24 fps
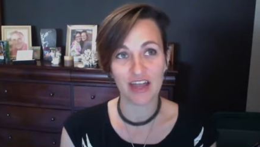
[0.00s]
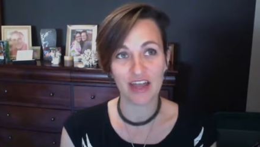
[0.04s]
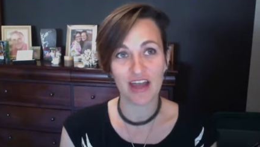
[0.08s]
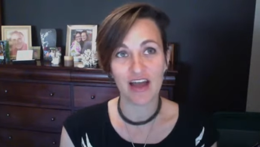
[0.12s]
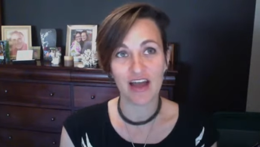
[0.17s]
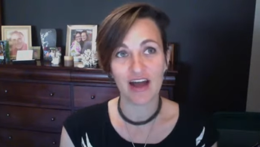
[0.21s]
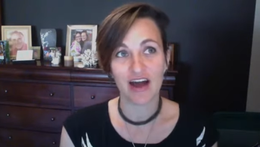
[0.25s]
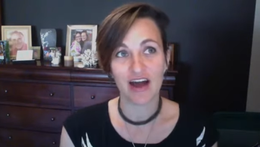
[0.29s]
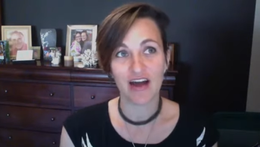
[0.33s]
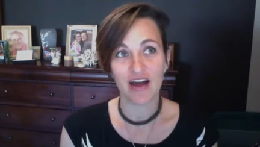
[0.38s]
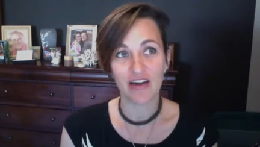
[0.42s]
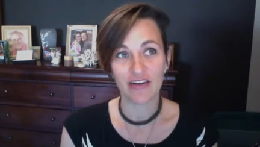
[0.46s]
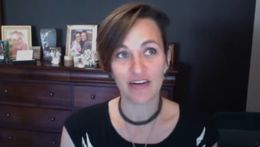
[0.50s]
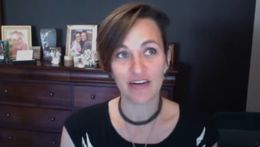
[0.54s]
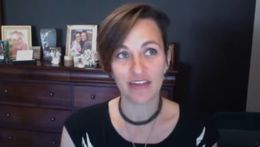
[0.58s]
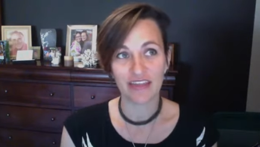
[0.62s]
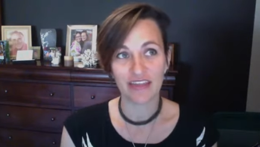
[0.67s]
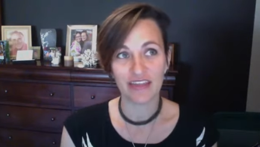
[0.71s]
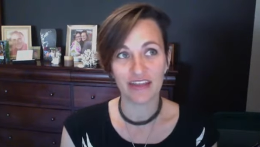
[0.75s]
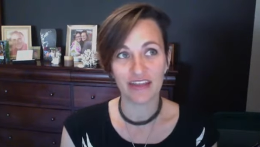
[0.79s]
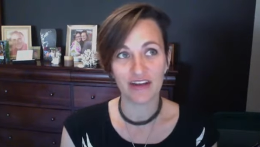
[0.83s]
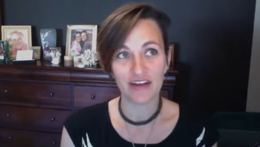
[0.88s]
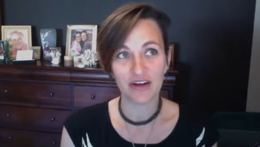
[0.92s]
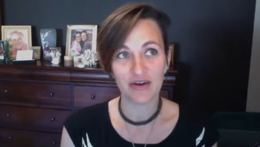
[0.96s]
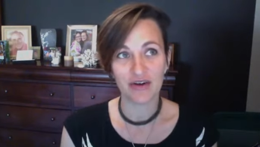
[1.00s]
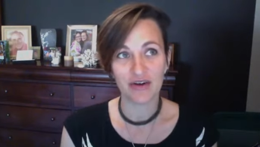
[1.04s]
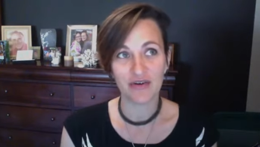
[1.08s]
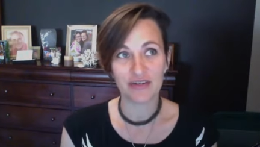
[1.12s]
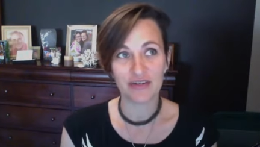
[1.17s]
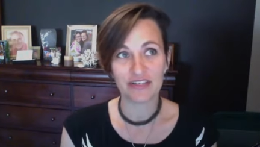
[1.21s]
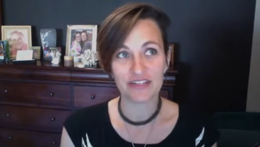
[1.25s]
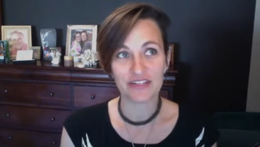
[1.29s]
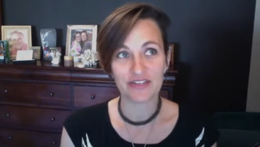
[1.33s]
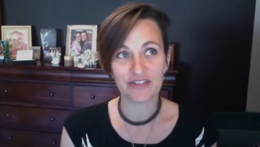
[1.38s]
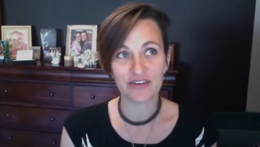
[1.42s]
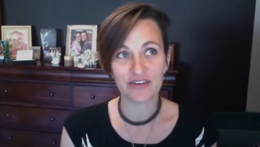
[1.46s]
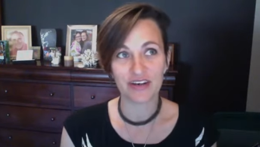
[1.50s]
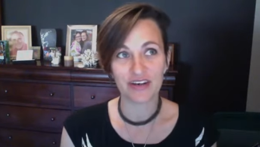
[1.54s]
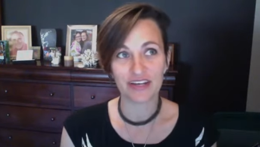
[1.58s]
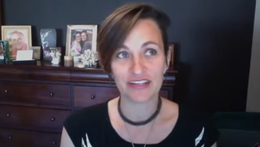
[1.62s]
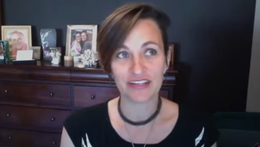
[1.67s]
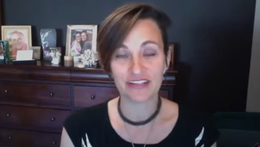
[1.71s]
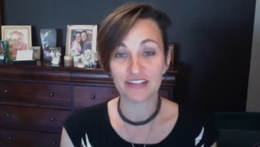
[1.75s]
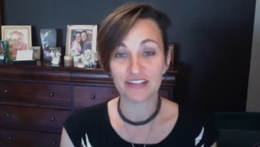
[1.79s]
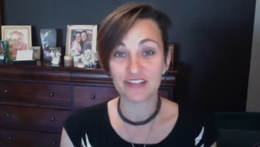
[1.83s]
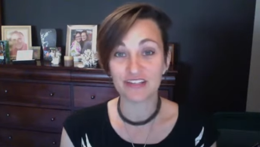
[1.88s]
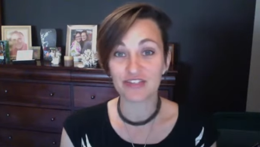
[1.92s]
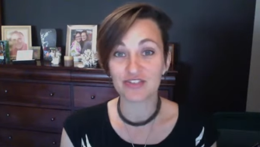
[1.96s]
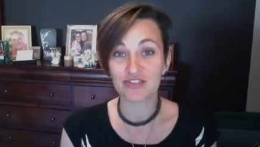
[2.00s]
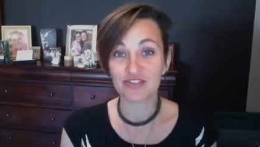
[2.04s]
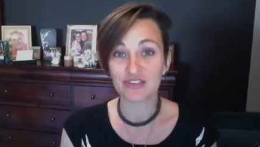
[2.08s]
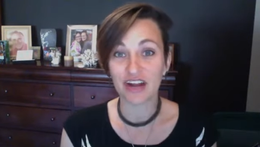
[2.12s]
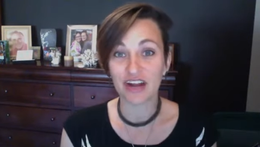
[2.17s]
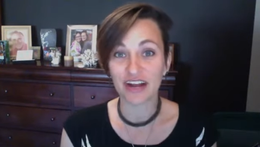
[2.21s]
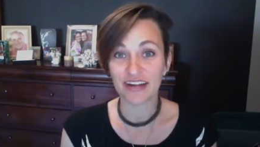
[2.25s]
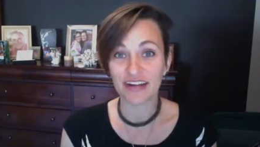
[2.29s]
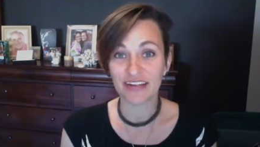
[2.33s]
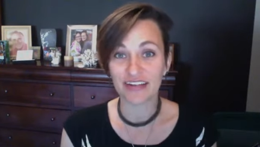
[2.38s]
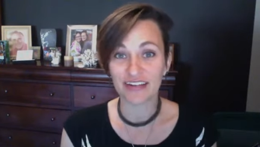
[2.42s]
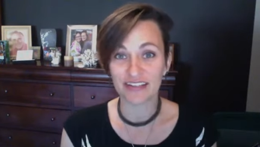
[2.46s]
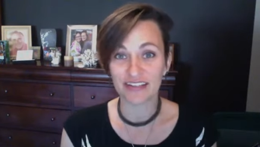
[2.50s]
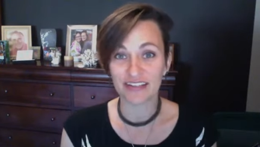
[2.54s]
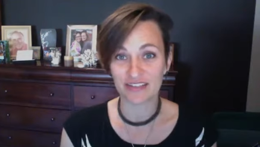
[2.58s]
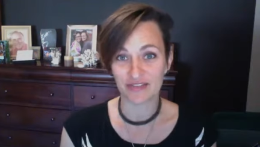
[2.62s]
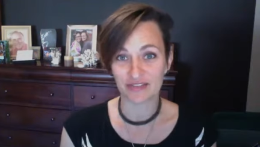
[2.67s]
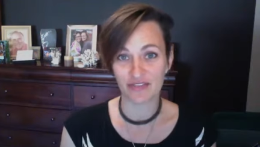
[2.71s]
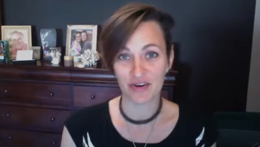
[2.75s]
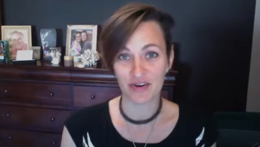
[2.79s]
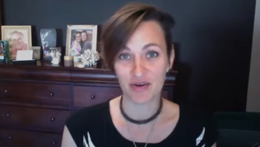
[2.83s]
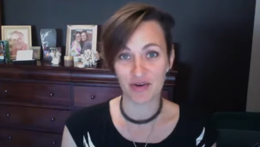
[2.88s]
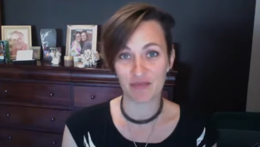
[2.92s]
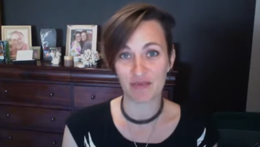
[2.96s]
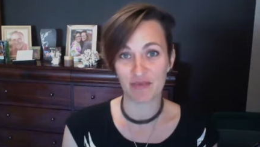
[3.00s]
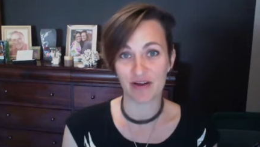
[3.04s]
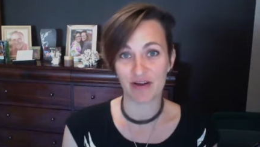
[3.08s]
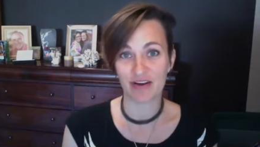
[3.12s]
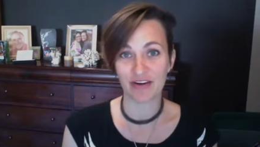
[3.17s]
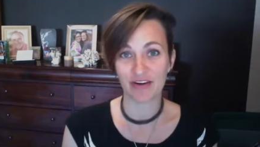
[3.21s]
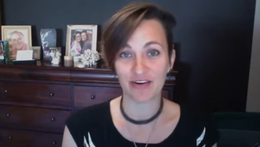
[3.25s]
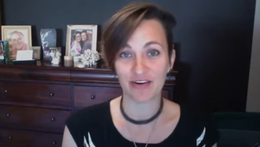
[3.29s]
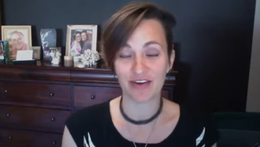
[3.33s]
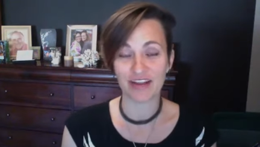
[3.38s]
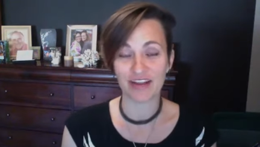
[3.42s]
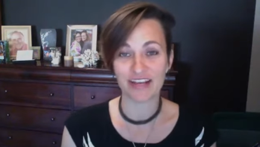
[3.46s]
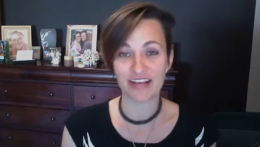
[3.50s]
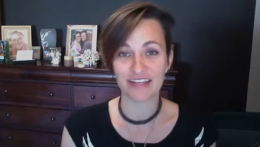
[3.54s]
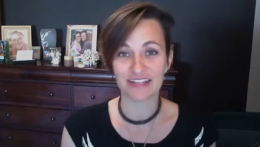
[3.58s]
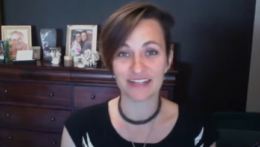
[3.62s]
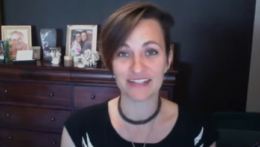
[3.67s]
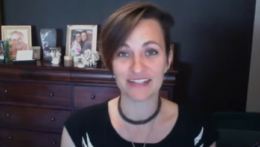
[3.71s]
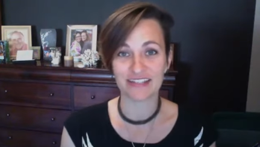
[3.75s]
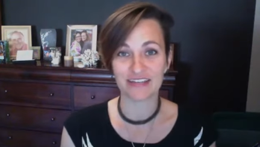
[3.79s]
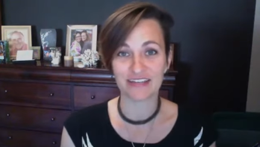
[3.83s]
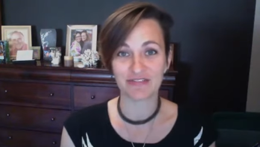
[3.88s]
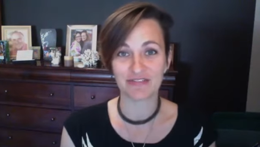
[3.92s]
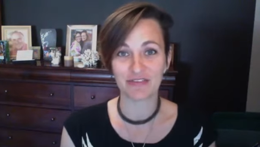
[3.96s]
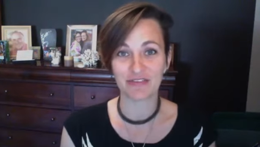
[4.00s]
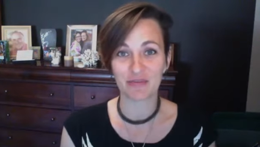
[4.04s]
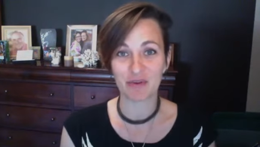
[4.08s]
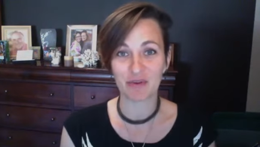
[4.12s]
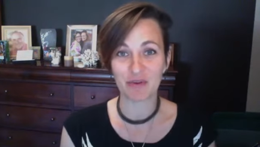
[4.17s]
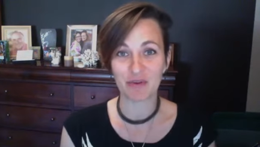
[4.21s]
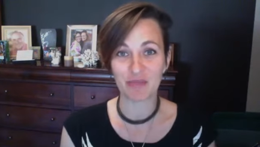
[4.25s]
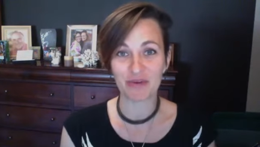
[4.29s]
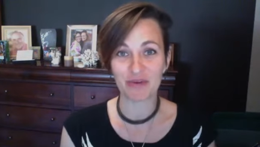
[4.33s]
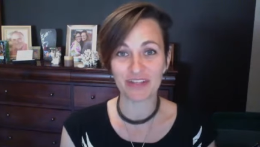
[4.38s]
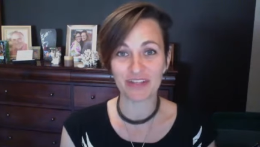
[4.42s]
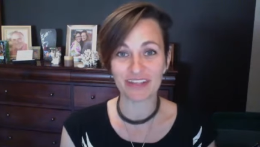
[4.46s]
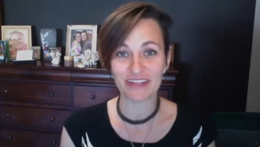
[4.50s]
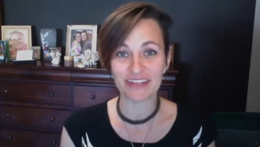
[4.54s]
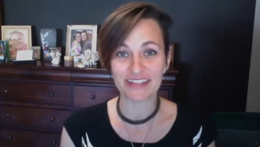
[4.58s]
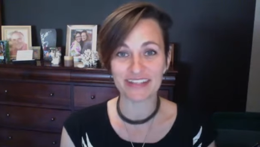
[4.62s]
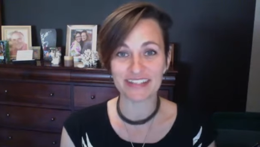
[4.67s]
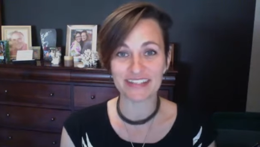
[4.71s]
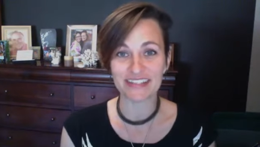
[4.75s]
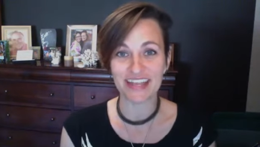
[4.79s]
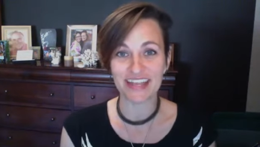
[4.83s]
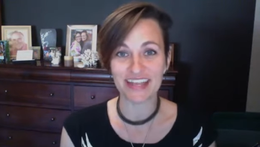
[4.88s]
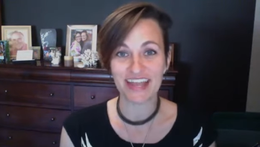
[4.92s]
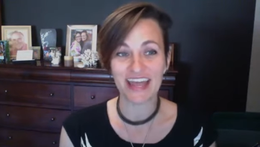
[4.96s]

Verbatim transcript: our ego is trying to distract us from our greatness and from our brilliance.